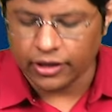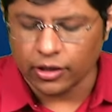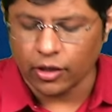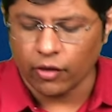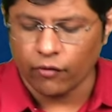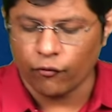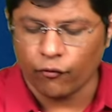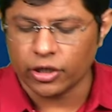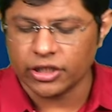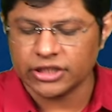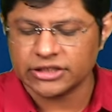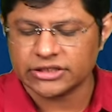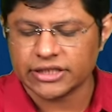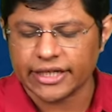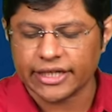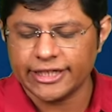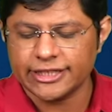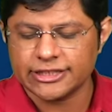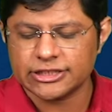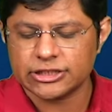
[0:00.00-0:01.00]
Now, what is
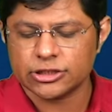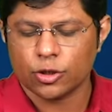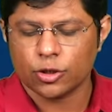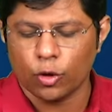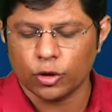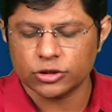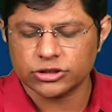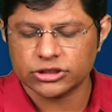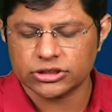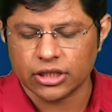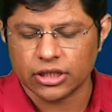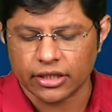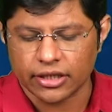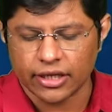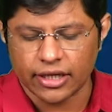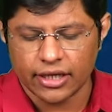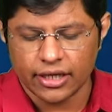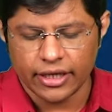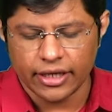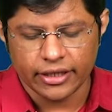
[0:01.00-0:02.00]
East Coast
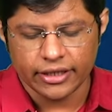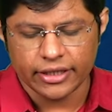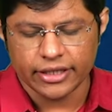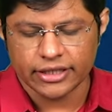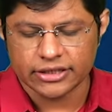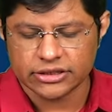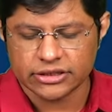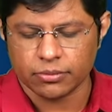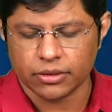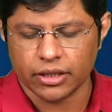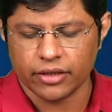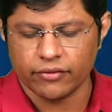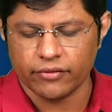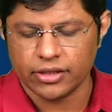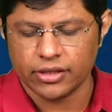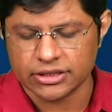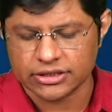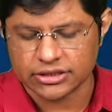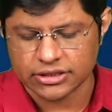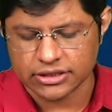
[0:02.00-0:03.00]
Railing is something we'll
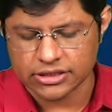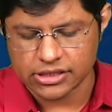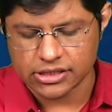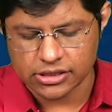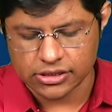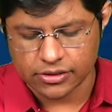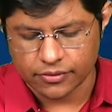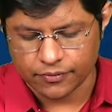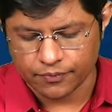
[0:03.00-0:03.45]
discuss.